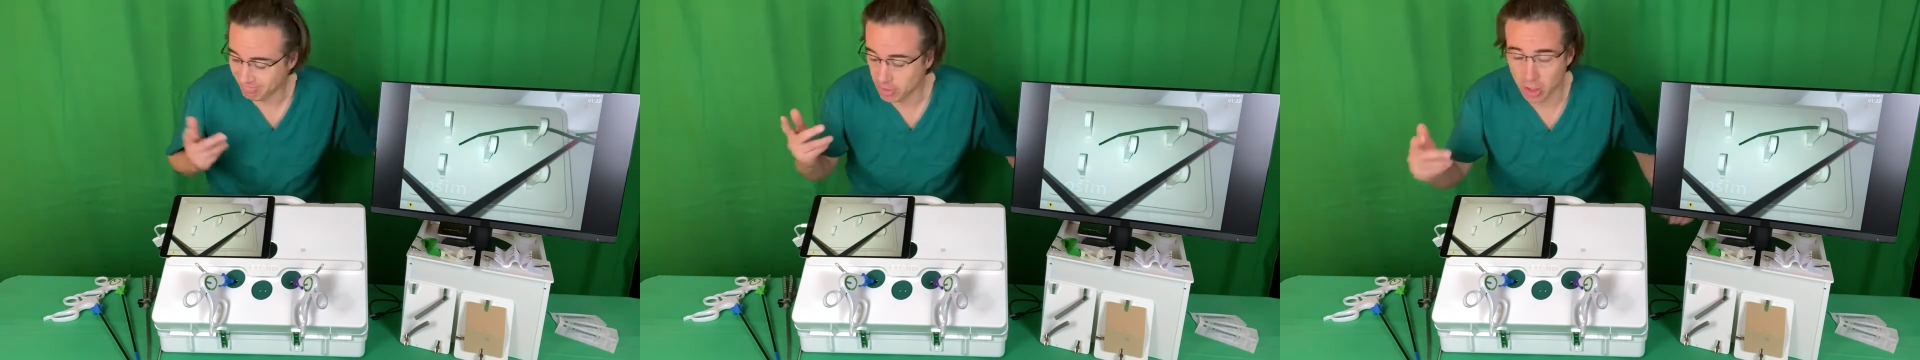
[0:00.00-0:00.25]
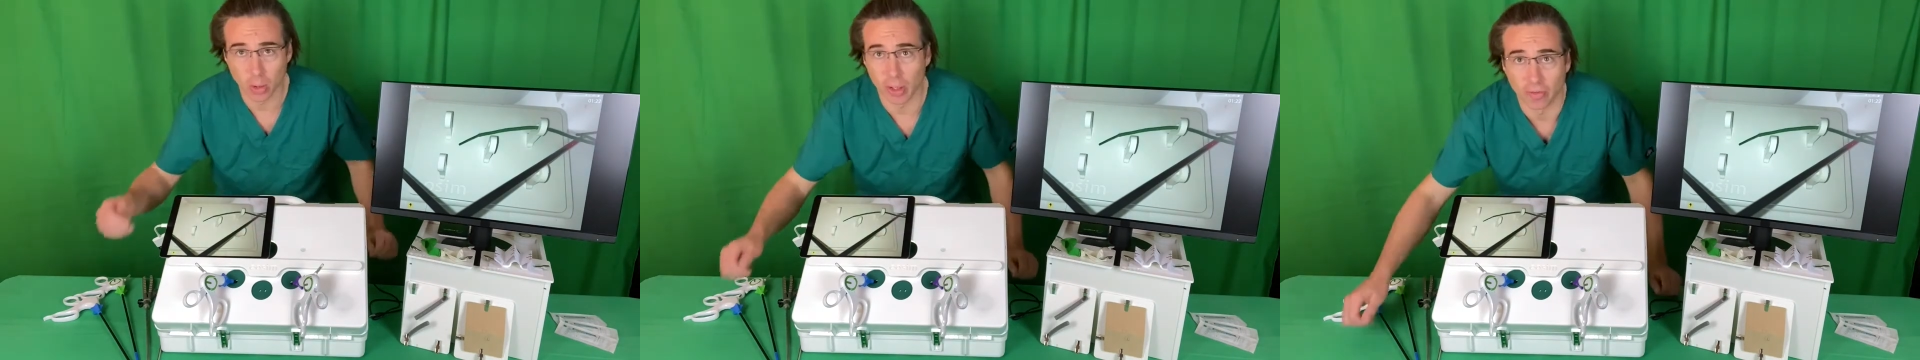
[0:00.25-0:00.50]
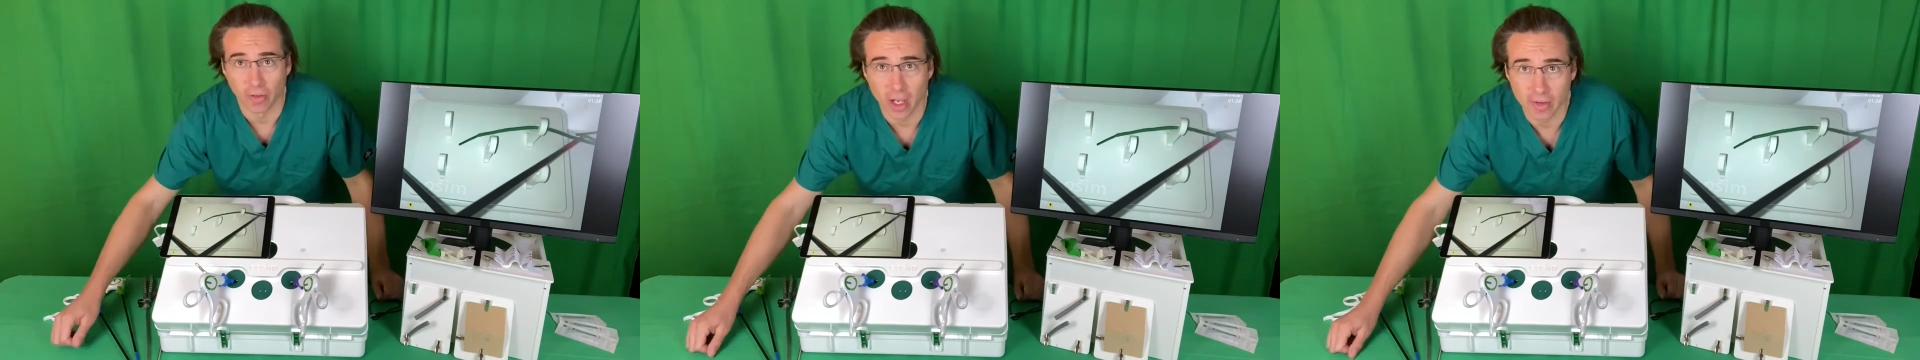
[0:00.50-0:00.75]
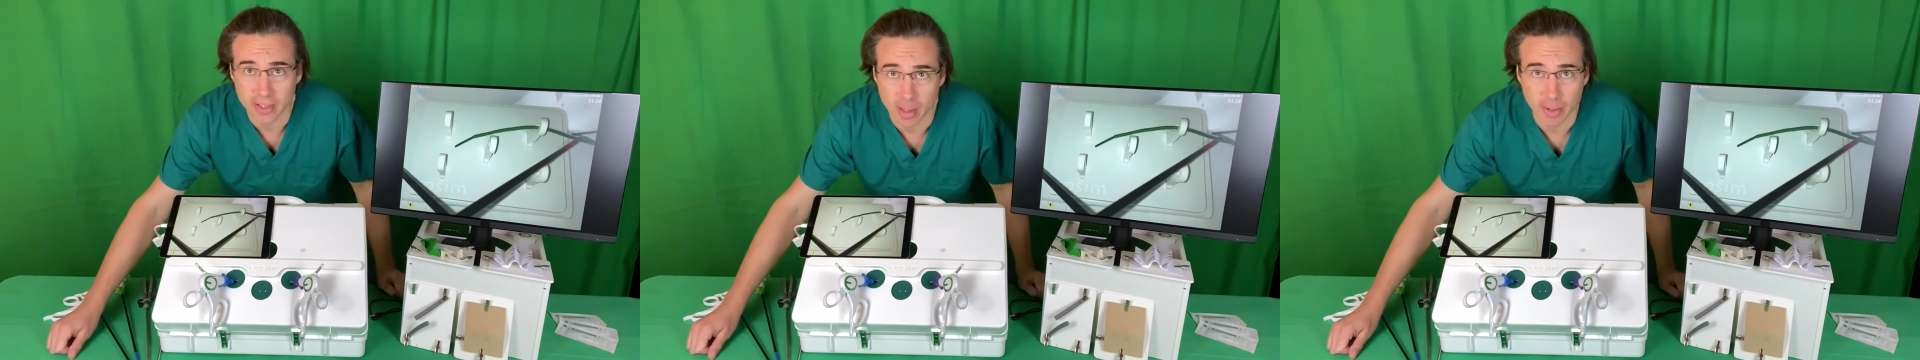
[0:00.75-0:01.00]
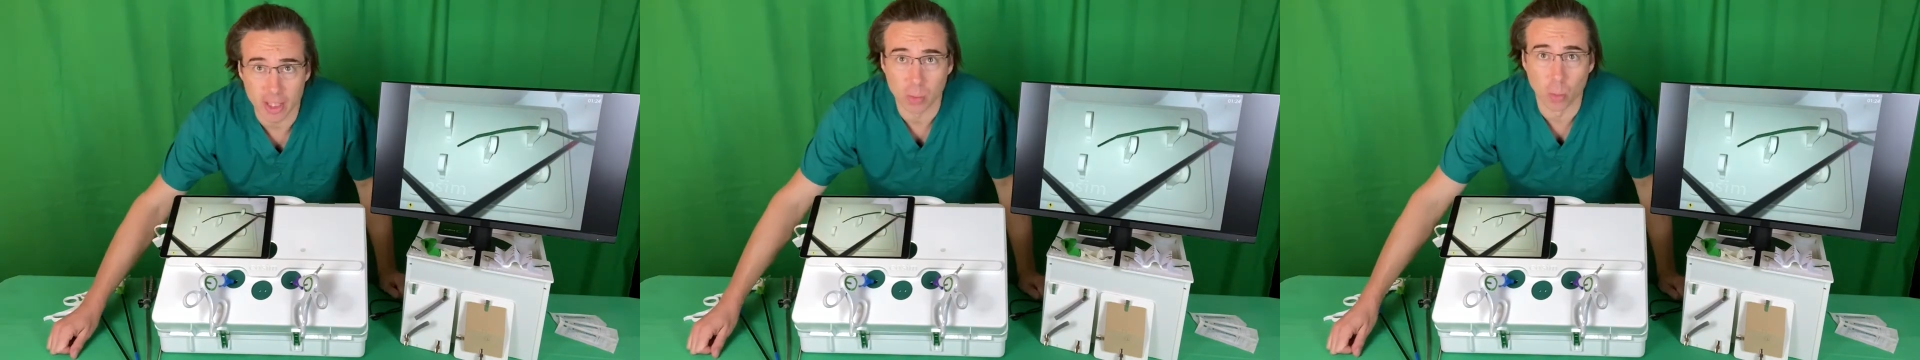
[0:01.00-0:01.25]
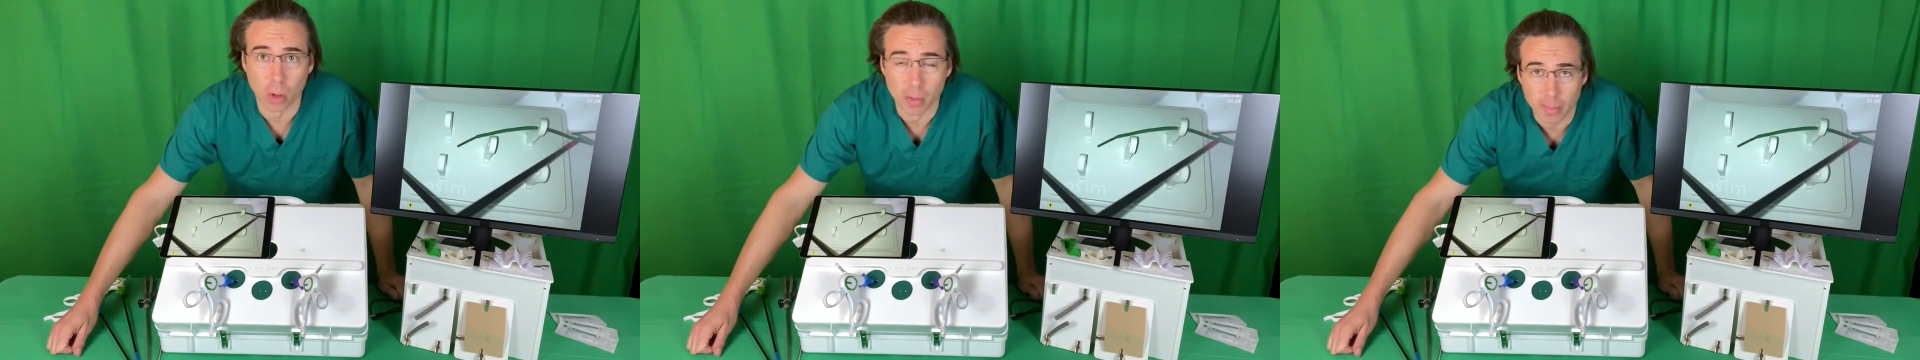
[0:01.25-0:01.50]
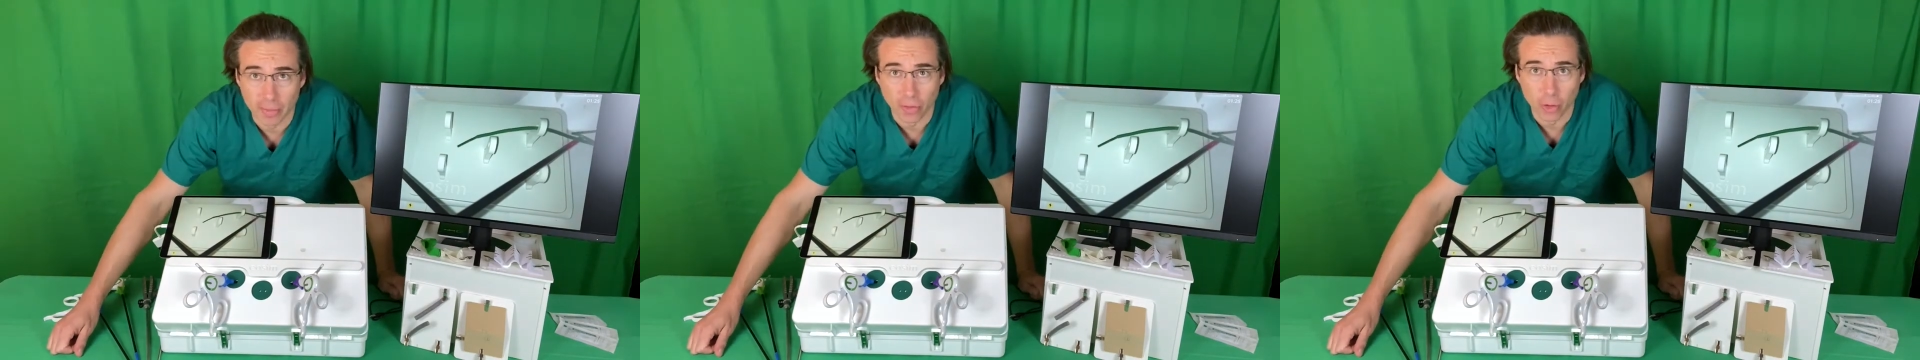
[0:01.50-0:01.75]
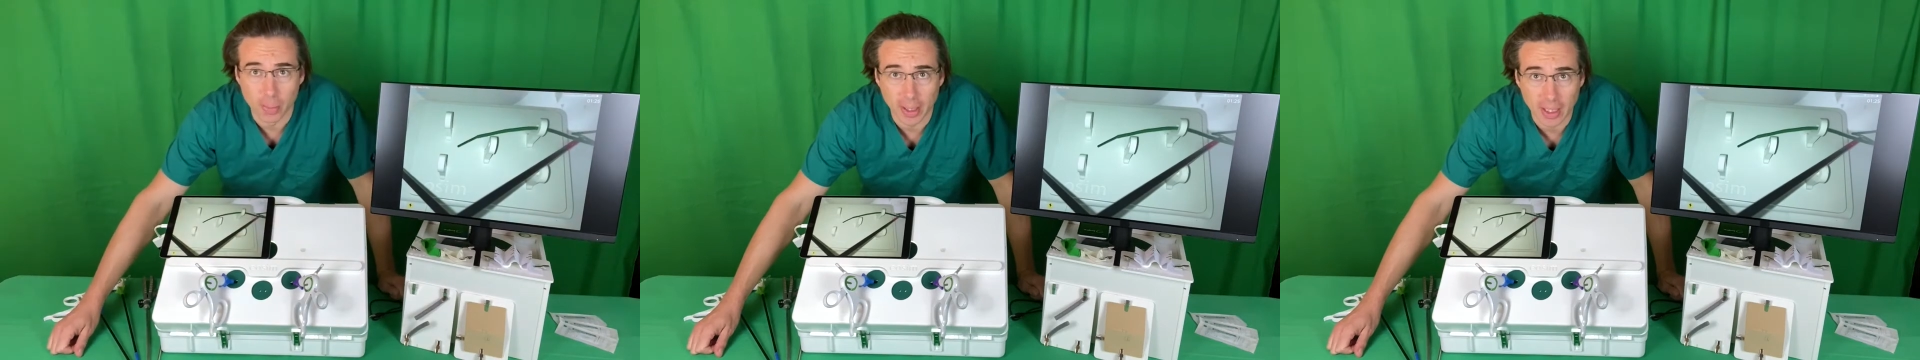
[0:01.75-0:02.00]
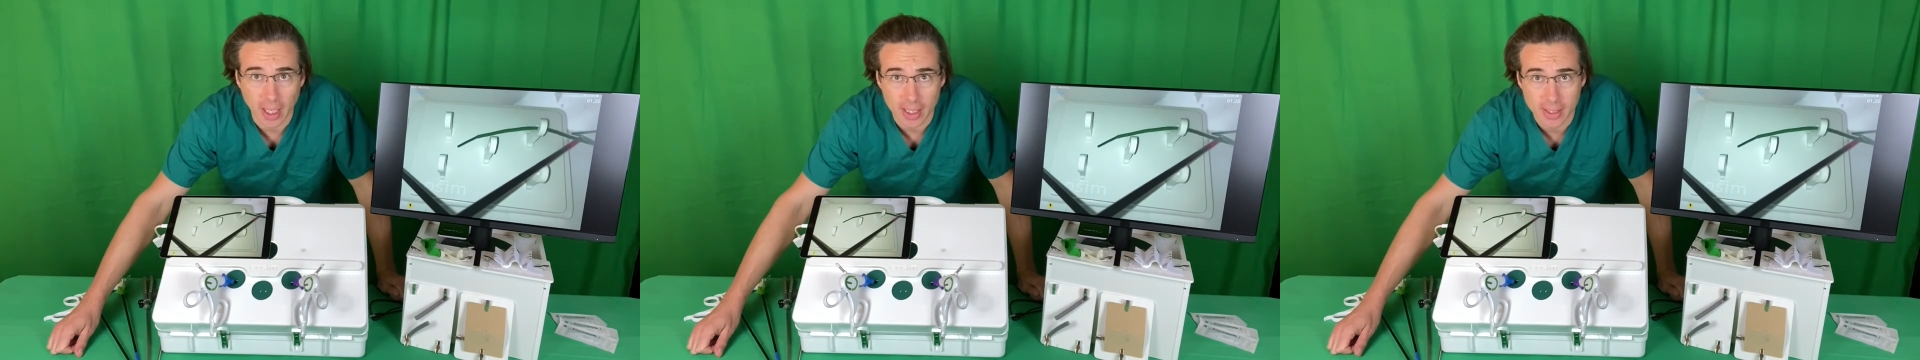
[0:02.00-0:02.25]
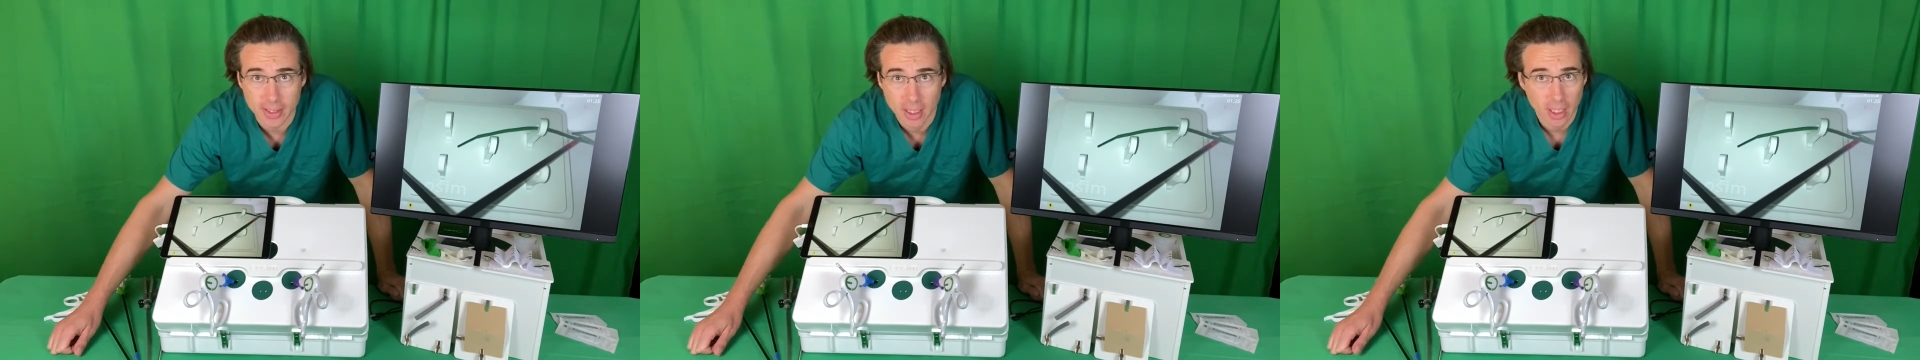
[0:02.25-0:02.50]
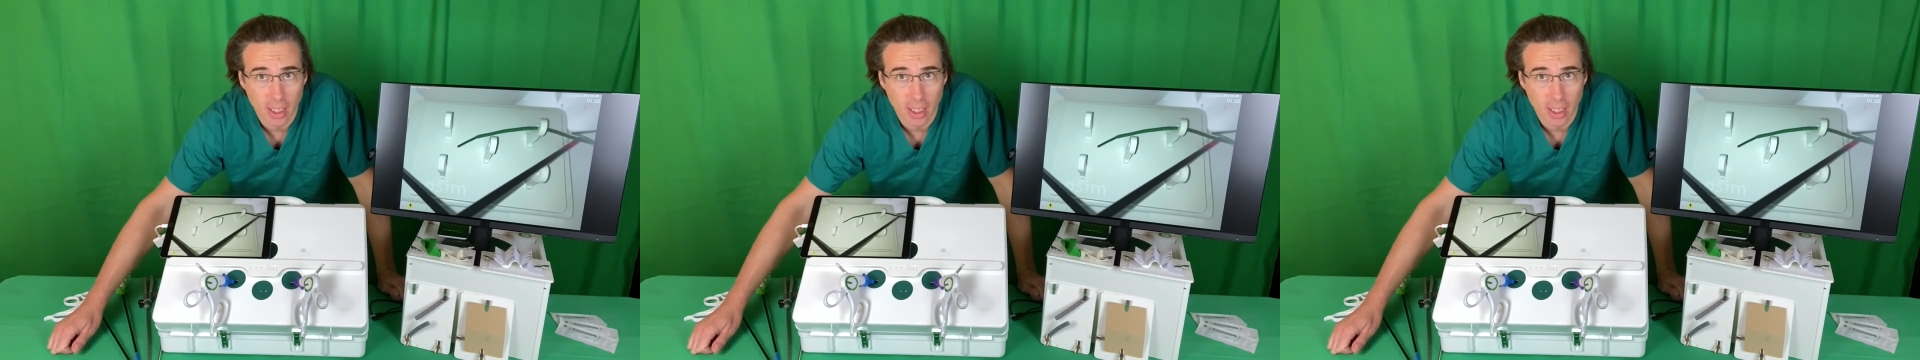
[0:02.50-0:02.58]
Quick 5-10 minutes warm up before a big case.